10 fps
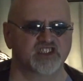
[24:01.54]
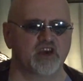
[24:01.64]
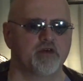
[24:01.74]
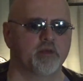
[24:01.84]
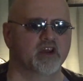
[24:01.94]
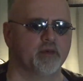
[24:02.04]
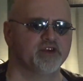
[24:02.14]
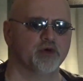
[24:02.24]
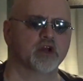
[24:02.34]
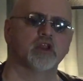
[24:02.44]
some of them are coming
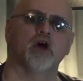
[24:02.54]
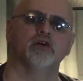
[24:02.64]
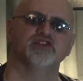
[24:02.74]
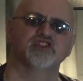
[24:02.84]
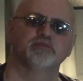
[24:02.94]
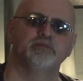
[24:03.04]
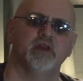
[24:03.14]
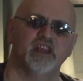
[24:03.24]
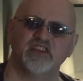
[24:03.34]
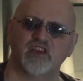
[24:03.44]
to a close,
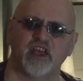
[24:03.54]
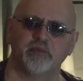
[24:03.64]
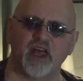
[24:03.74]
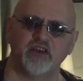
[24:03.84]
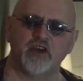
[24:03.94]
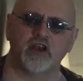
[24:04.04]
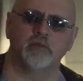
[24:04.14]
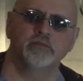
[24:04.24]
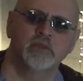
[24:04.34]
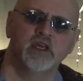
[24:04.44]
and that's all I planned on them.
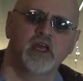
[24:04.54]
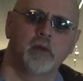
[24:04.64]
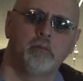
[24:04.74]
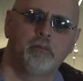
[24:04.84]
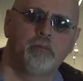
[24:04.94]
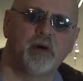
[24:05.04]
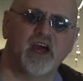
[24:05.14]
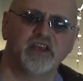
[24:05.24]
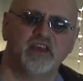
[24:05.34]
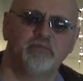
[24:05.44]

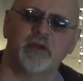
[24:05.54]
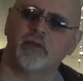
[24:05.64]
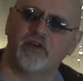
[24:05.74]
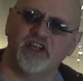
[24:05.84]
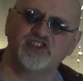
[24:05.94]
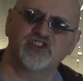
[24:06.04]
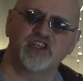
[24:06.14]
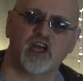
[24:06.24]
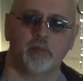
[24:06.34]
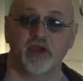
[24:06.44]
But if people are interested,
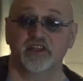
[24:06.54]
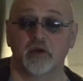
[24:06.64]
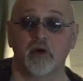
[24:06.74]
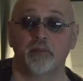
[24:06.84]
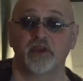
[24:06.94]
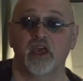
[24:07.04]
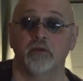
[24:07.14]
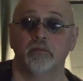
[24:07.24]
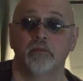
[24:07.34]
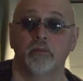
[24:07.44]
I'll pick them up again.
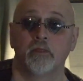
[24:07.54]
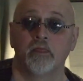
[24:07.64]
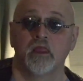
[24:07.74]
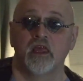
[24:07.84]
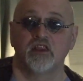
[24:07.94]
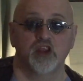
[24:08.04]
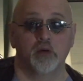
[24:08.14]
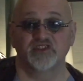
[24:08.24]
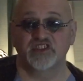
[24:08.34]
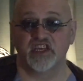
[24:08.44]
No
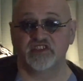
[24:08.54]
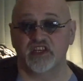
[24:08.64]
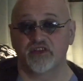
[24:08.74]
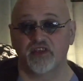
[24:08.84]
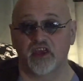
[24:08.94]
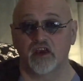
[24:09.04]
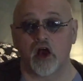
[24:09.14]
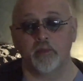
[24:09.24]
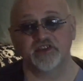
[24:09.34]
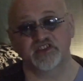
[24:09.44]
one says anything,
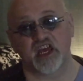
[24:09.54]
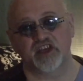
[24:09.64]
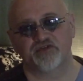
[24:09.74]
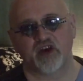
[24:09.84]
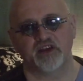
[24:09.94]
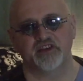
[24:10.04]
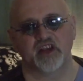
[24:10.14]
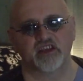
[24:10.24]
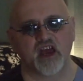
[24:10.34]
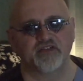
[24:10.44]
I'll be satisfied that I
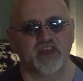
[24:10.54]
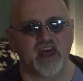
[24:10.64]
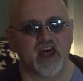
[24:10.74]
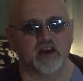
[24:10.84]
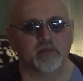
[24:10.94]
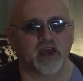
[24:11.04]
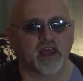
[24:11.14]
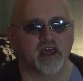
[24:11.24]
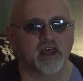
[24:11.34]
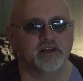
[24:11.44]
got that out of my
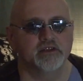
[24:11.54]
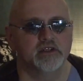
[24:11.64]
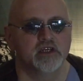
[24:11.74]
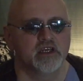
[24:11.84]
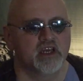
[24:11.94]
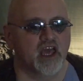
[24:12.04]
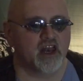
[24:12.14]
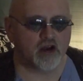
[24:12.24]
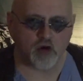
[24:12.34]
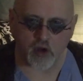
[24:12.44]
head, and
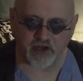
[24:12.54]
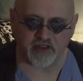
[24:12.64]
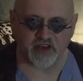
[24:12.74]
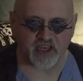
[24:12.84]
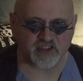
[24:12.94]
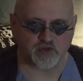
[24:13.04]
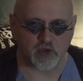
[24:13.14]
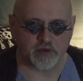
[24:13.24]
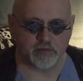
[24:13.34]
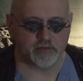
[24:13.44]
I'll go on to the next one.